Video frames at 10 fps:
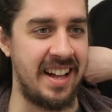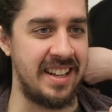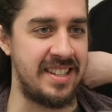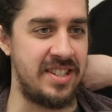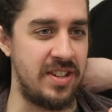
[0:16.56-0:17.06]

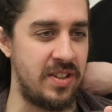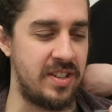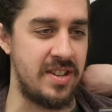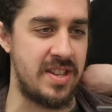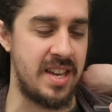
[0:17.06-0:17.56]
Ellie, do
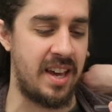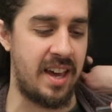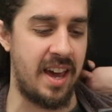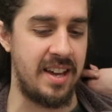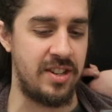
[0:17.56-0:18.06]
you think
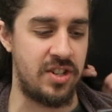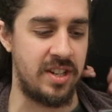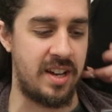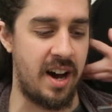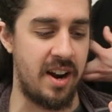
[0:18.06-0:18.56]
Kate
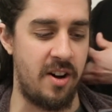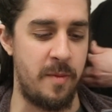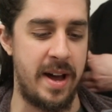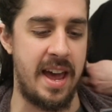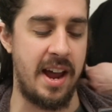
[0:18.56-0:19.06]
should cut all
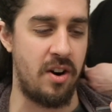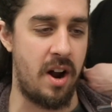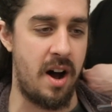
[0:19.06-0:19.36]
my hair